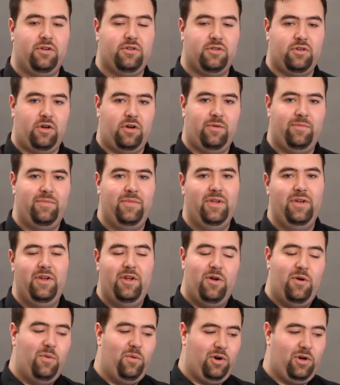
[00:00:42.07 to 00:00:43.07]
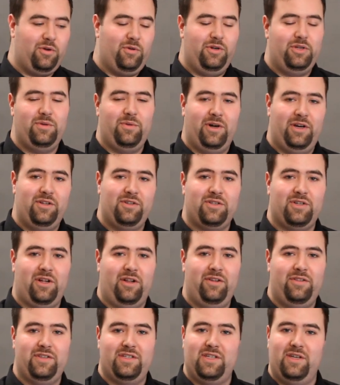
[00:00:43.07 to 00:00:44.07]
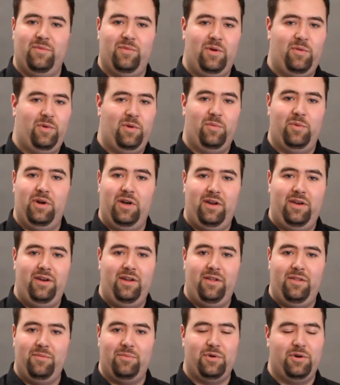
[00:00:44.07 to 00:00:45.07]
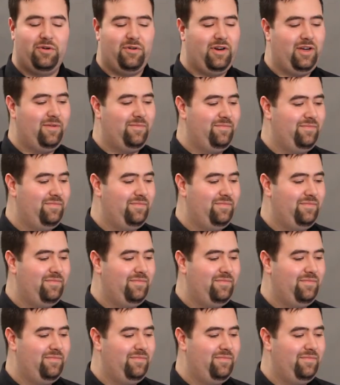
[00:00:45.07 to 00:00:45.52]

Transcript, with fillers: So we're going to uninstall it the same way we would any other program.